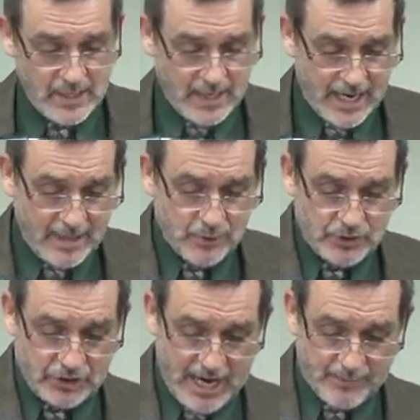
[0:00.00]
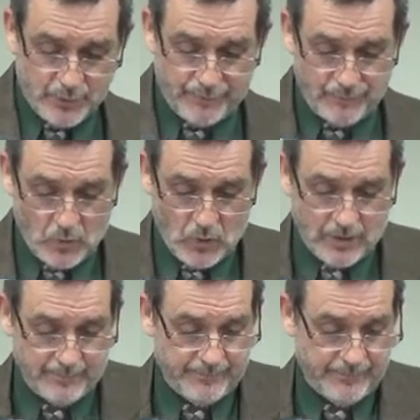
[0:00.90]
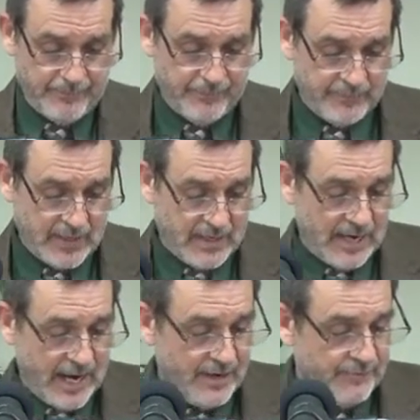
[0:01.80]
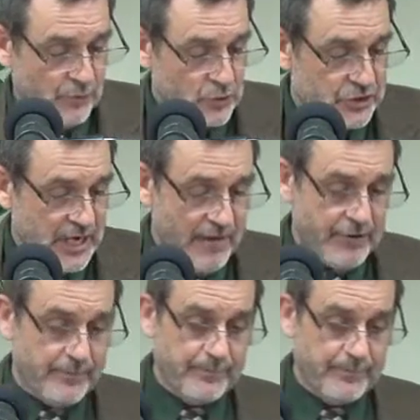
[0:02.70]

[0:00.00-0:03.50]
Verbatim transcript: Amos chapter 4 and in verse 7.